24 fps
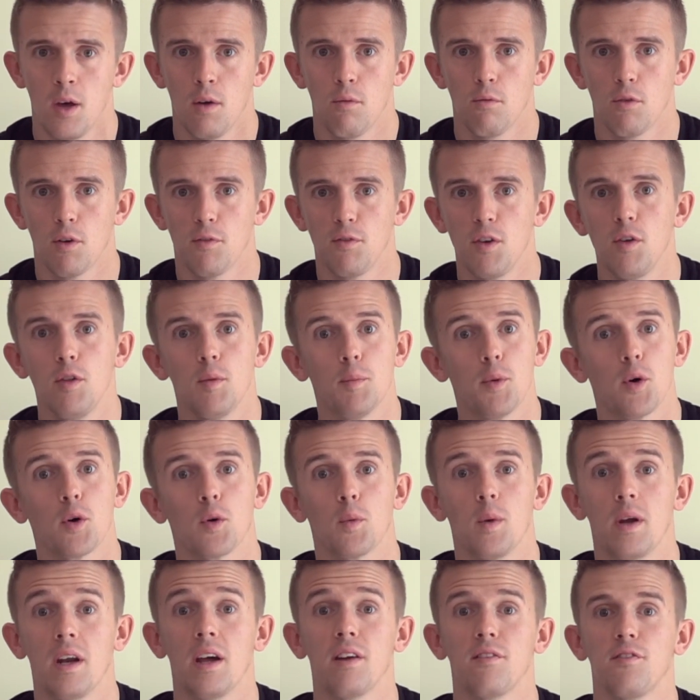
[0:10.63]
review the book
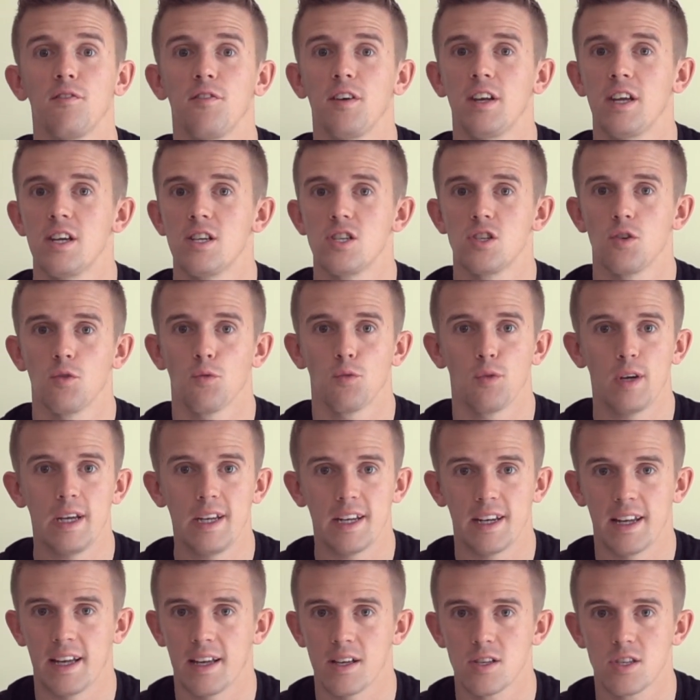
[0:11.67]
when I'd finished
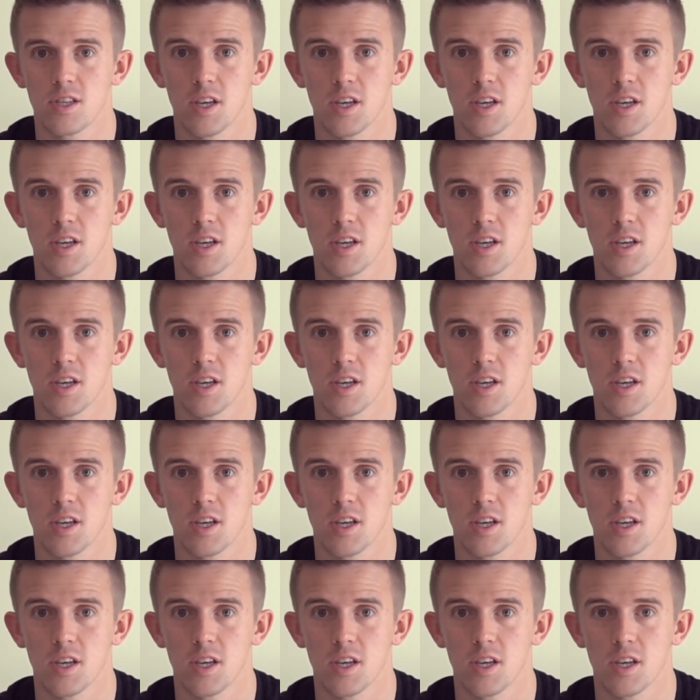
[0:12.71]
reading it.